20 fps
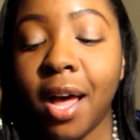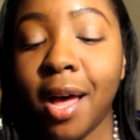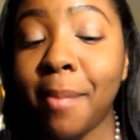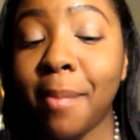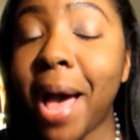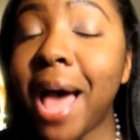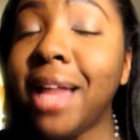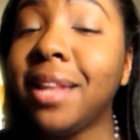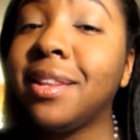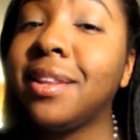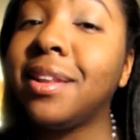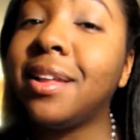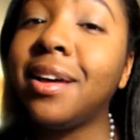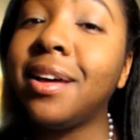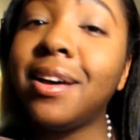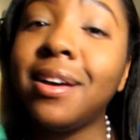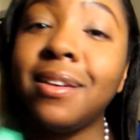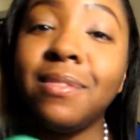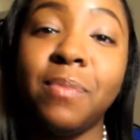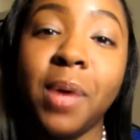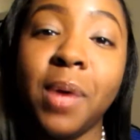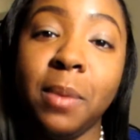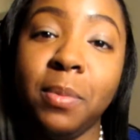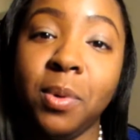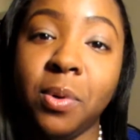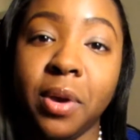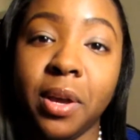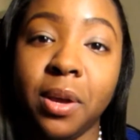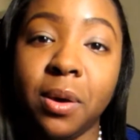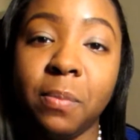I love
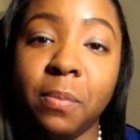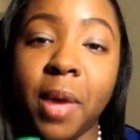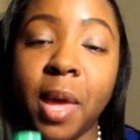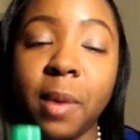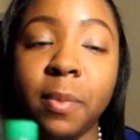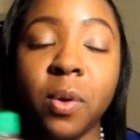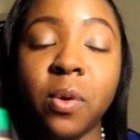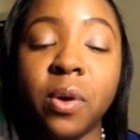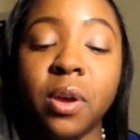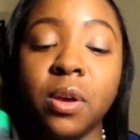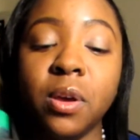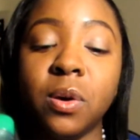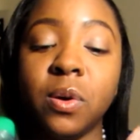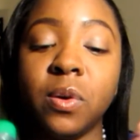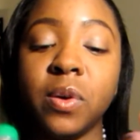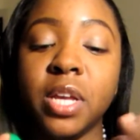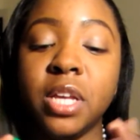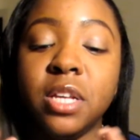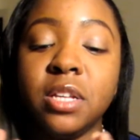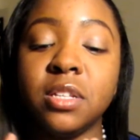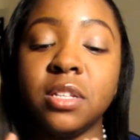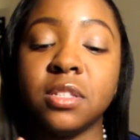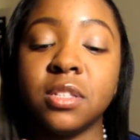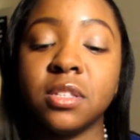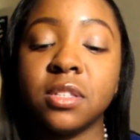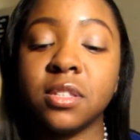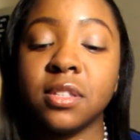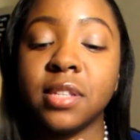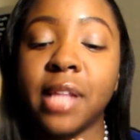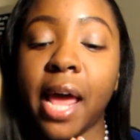baby oil. Baby oil
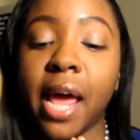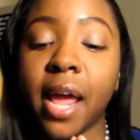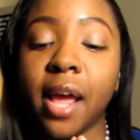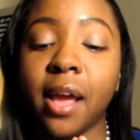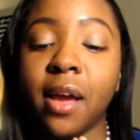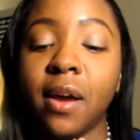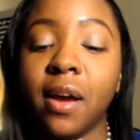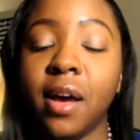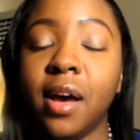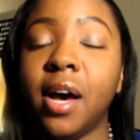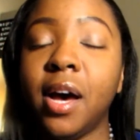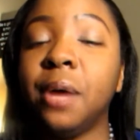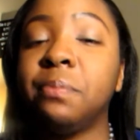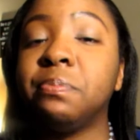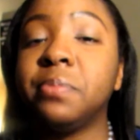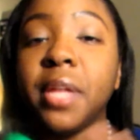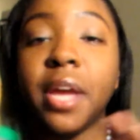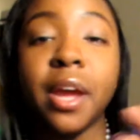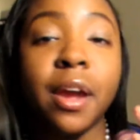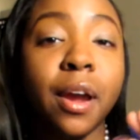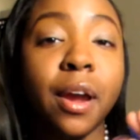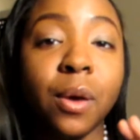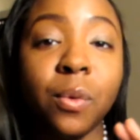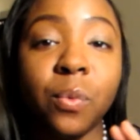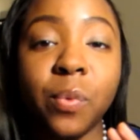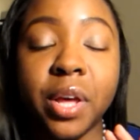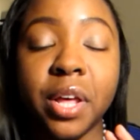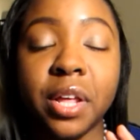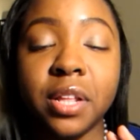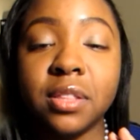is like up
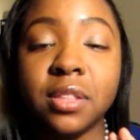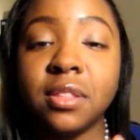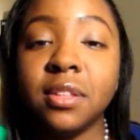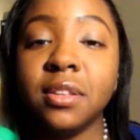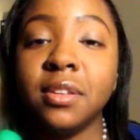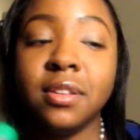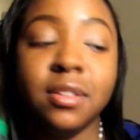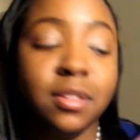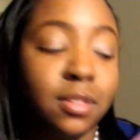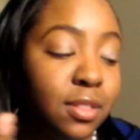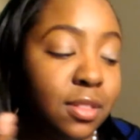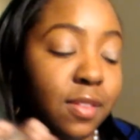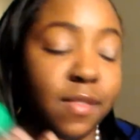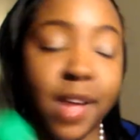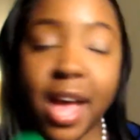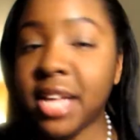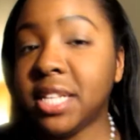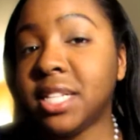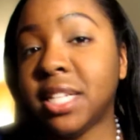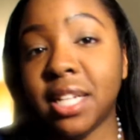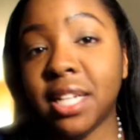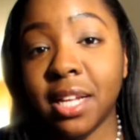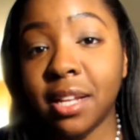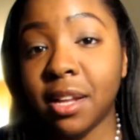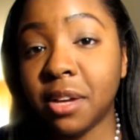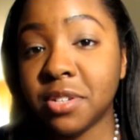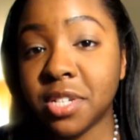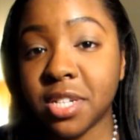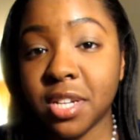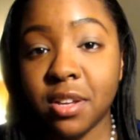there with the Vaseline
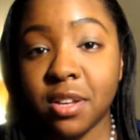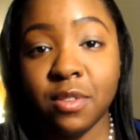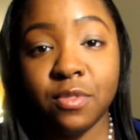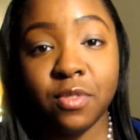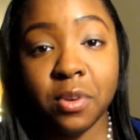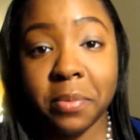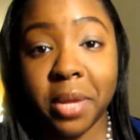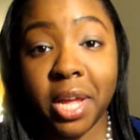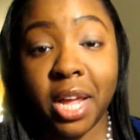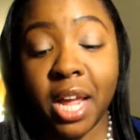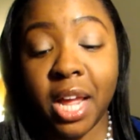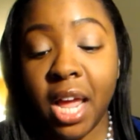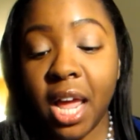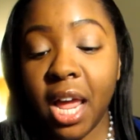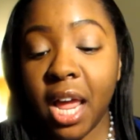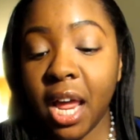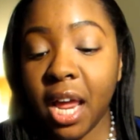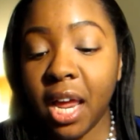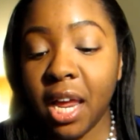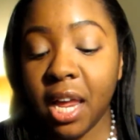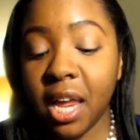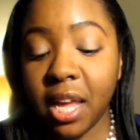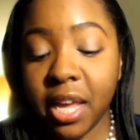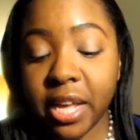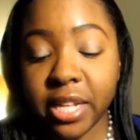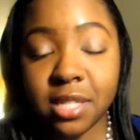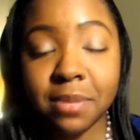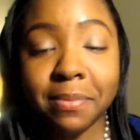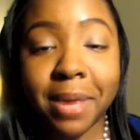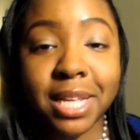lotion for me. It
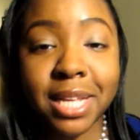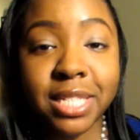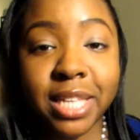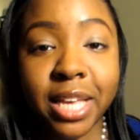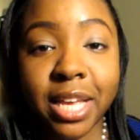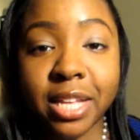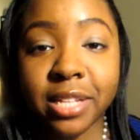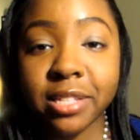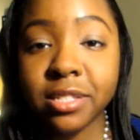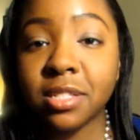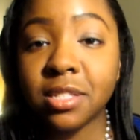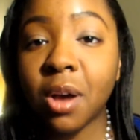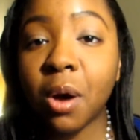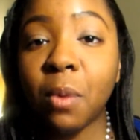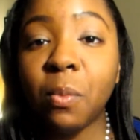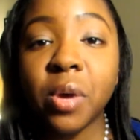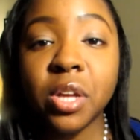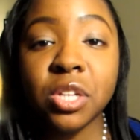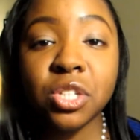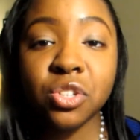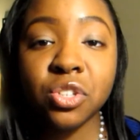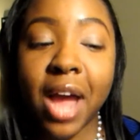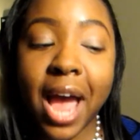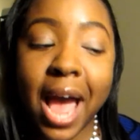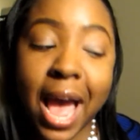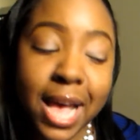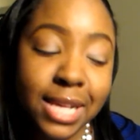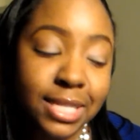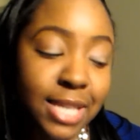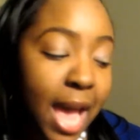gets my skin so
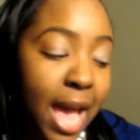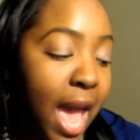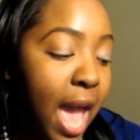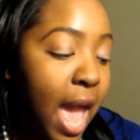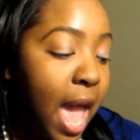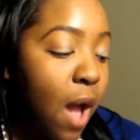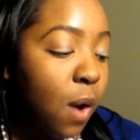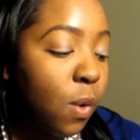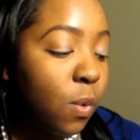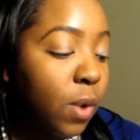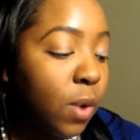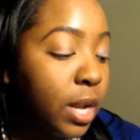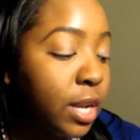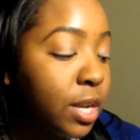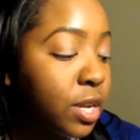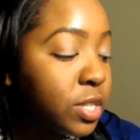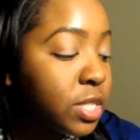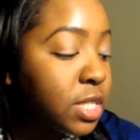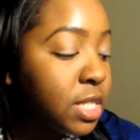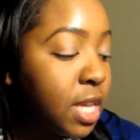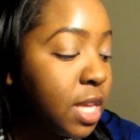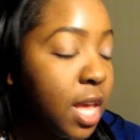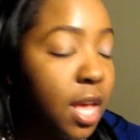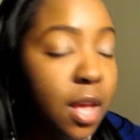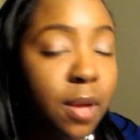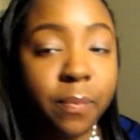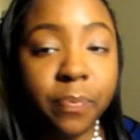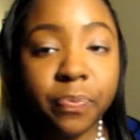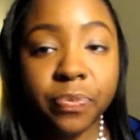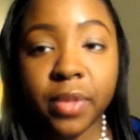moisturized. And a little
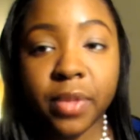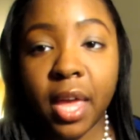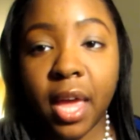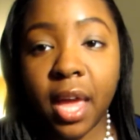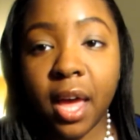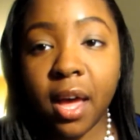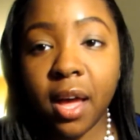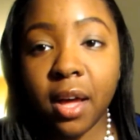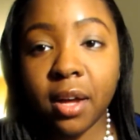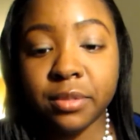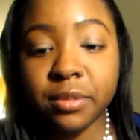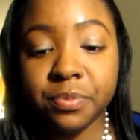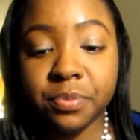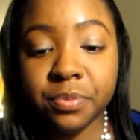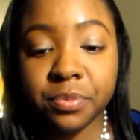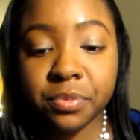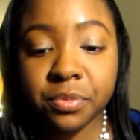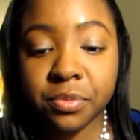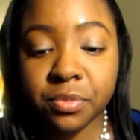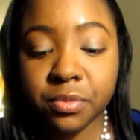tip, I